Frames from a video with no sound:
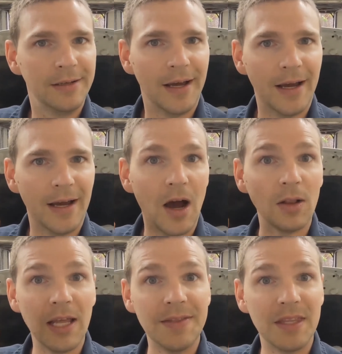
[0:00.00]
I'll
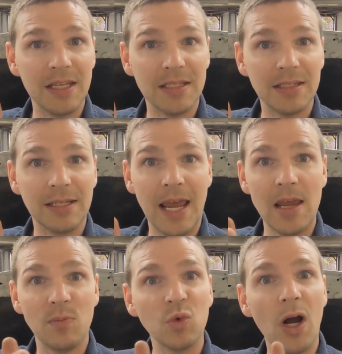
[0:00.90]
let this
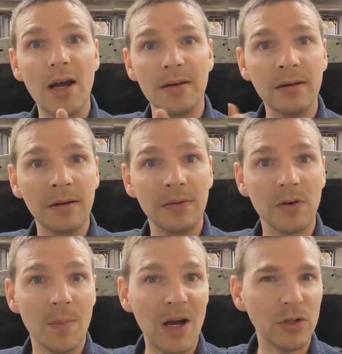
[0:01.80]
game run
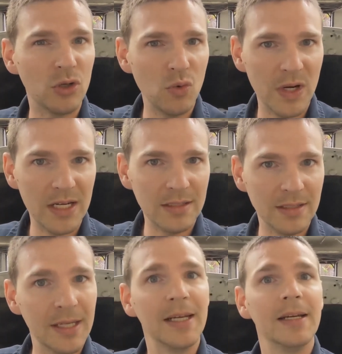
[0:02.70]
for about 2 weeks,